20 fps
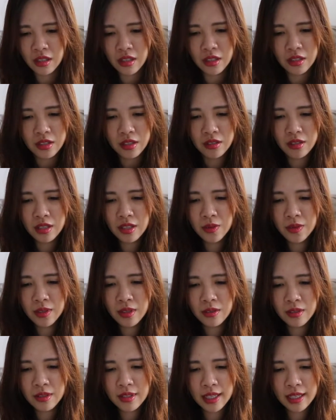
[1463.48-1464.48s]
So this one
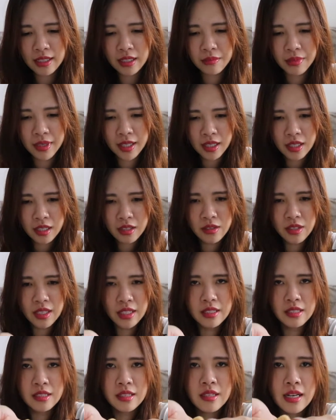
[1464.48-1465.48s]
looks slightly better. You
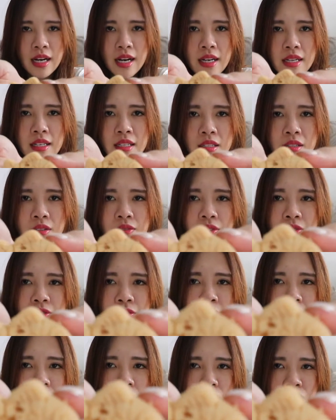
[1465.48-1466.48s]
can see the eyes of the
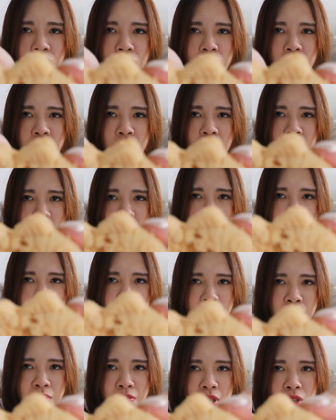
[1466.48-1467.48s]
fish,
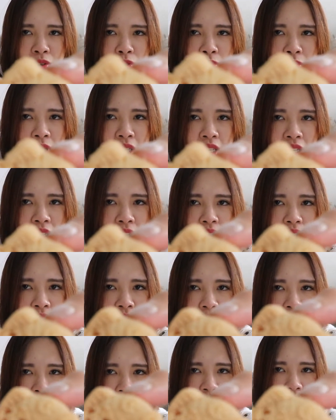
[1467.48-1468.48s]
but the middle bit here is
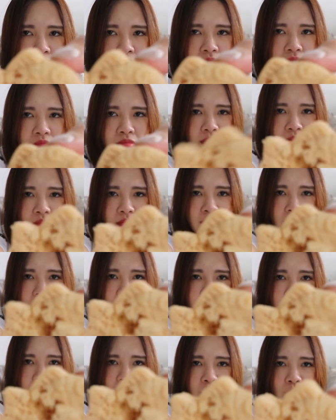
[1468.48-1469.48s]
kind of
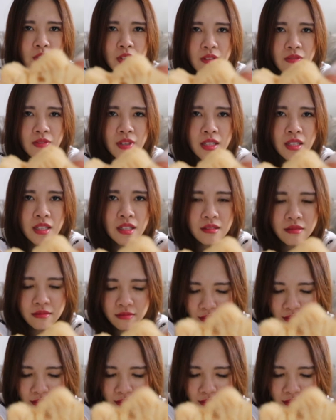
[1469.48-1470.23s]
looking funny.